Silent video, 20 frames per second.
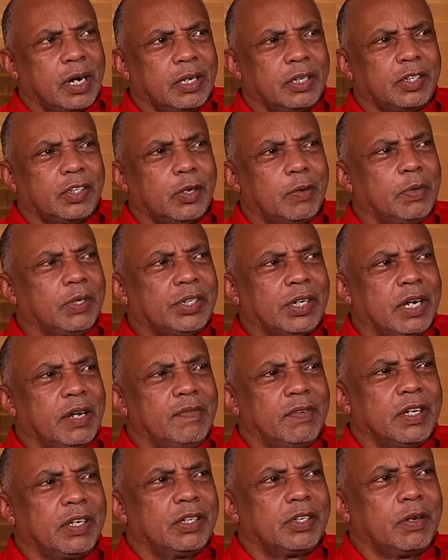because so much of
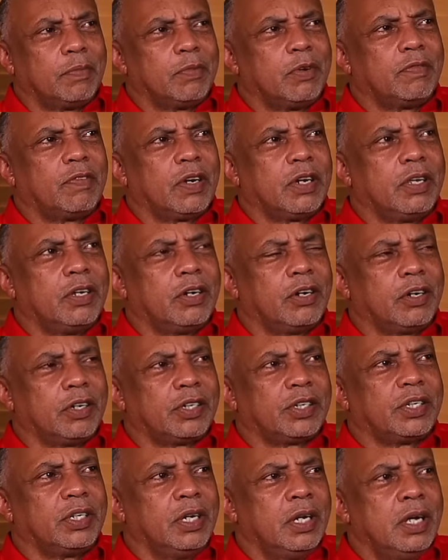them things happened over the years. I was at
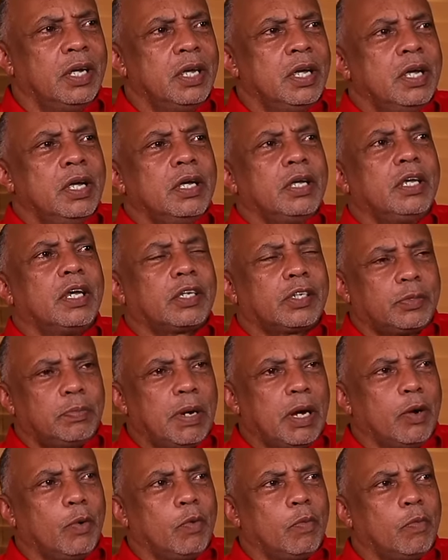the dance. Yes, man.
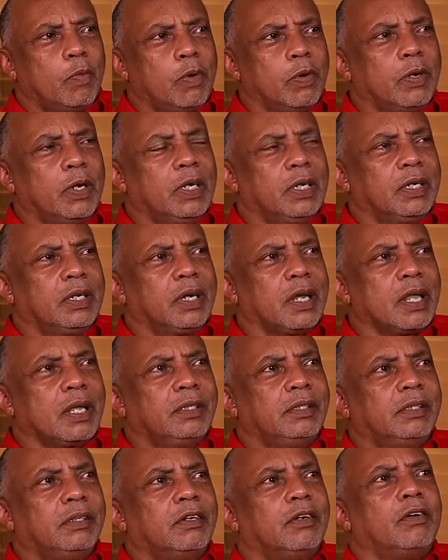But he decided to not play.